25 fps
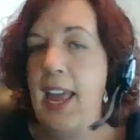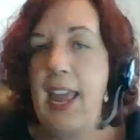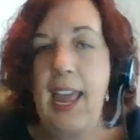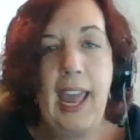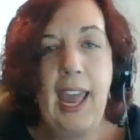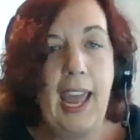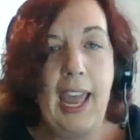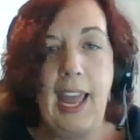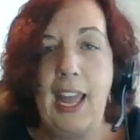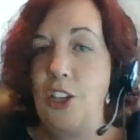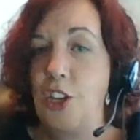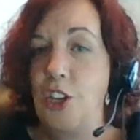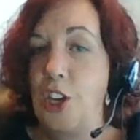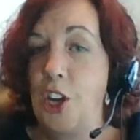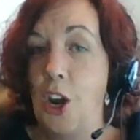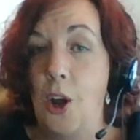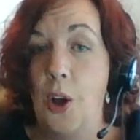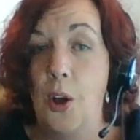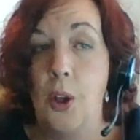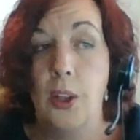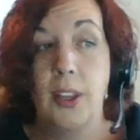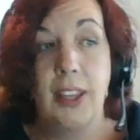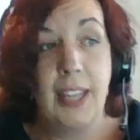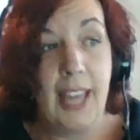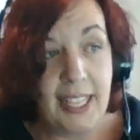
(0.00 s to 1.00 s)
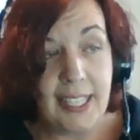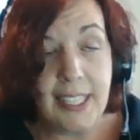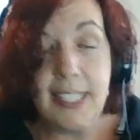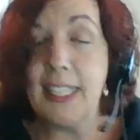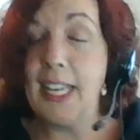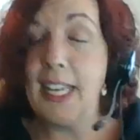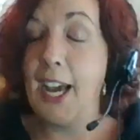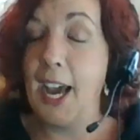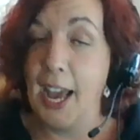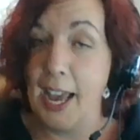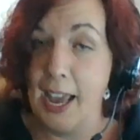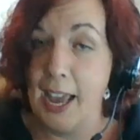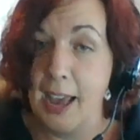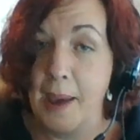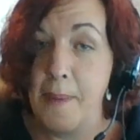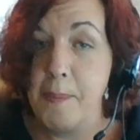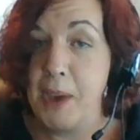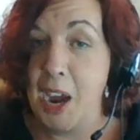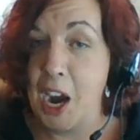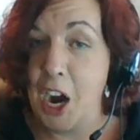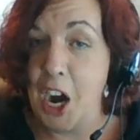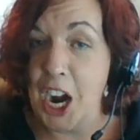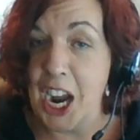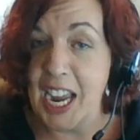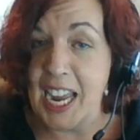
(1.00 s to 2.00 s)
And, you know, that's the guy I
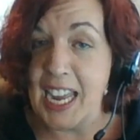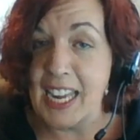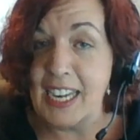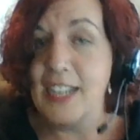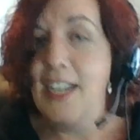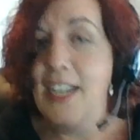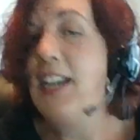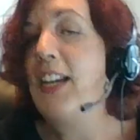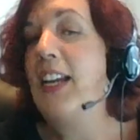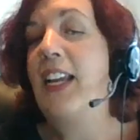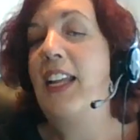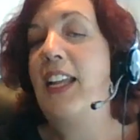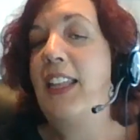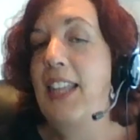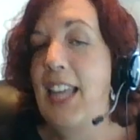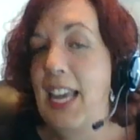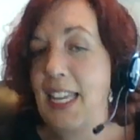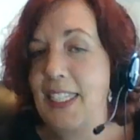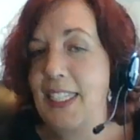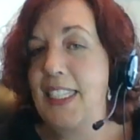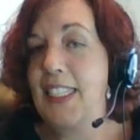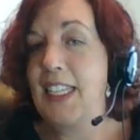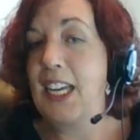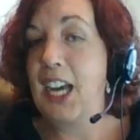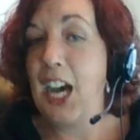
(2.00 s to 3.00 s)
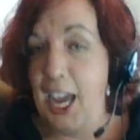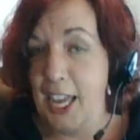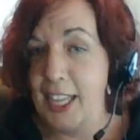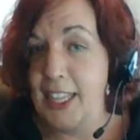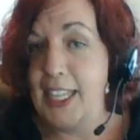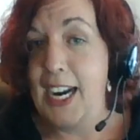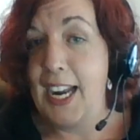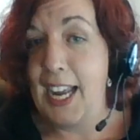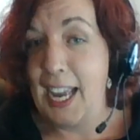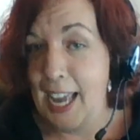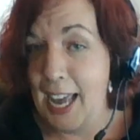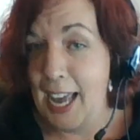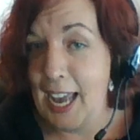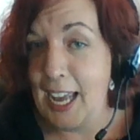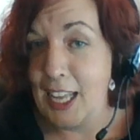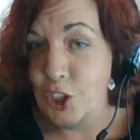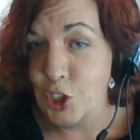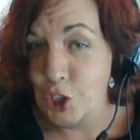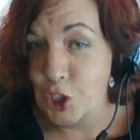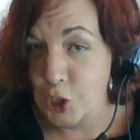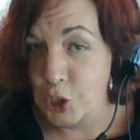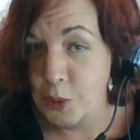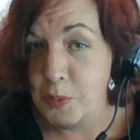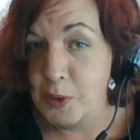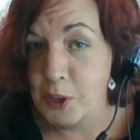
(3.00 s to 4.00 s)
married. That's the guy that I had
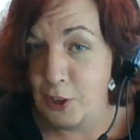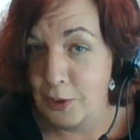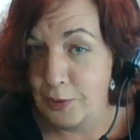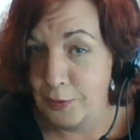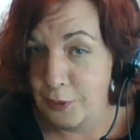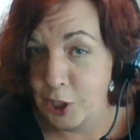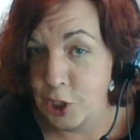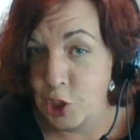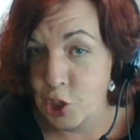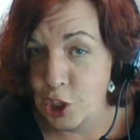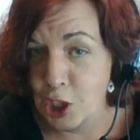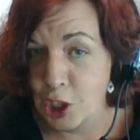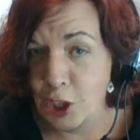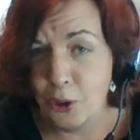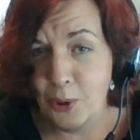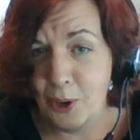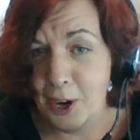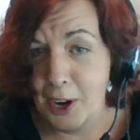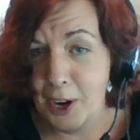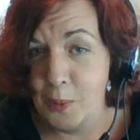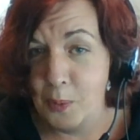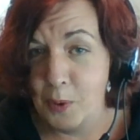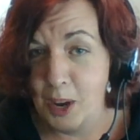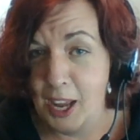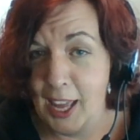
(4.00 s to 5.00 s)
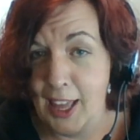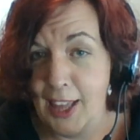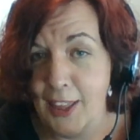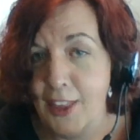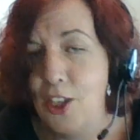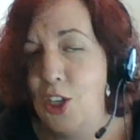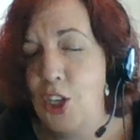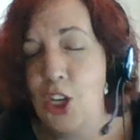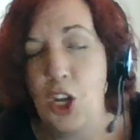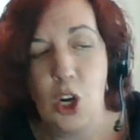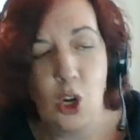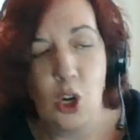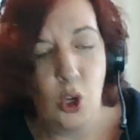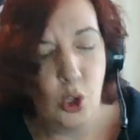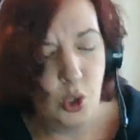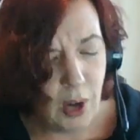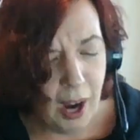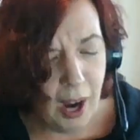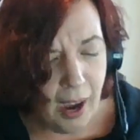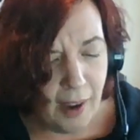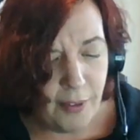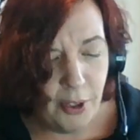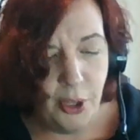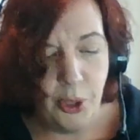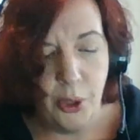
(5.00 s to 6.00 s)
two beautiful children with, you know,
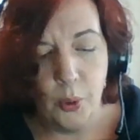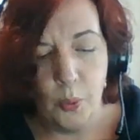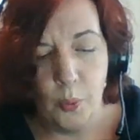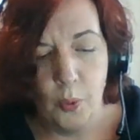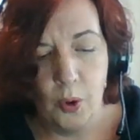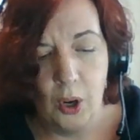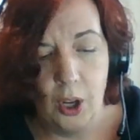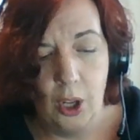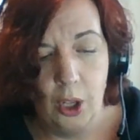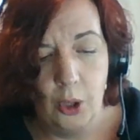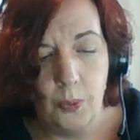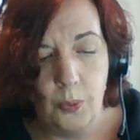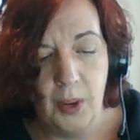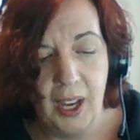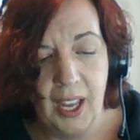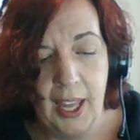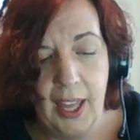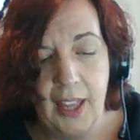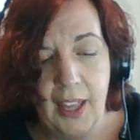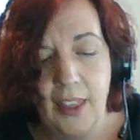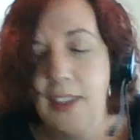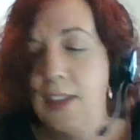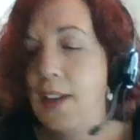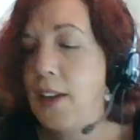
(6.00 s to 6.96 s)
traveled the world with.